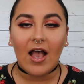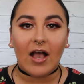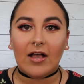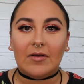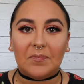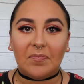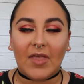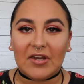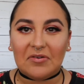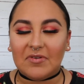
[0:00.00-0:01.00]

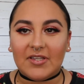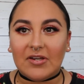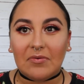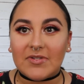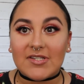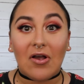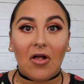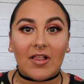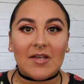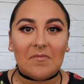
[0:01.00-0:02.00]
I don't really know what to
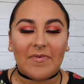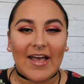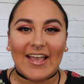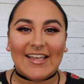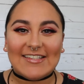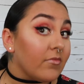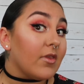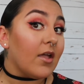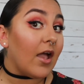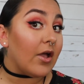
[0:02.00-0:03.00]
call it, but
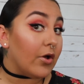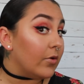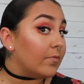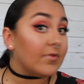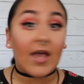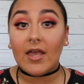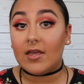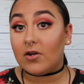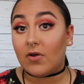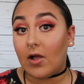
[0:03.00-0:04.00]
I hope that
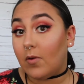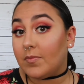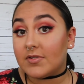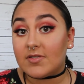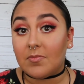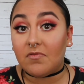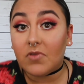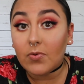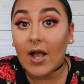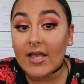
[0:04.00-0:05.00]
it'll help some of
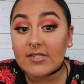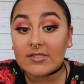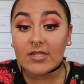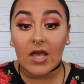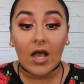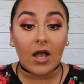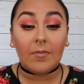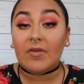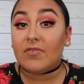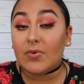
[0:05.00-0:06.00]
you guys.
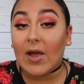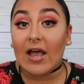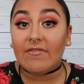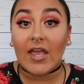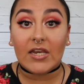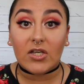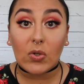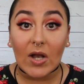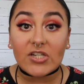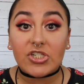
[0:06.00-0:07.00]
If you have any
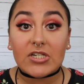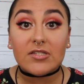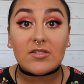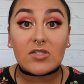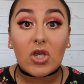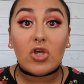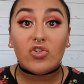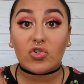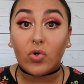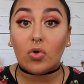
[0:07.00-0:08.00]
questions,
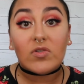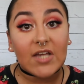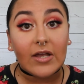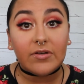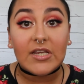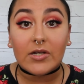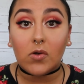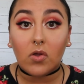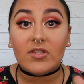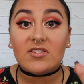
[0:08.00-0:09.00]
scroll down
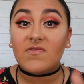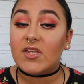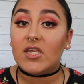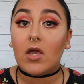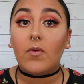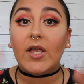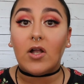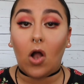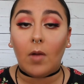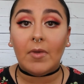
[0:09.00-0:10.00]
here on this video
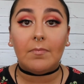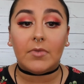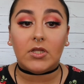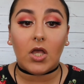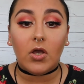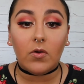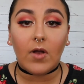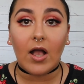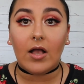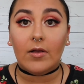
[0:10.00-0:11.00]
and comment below.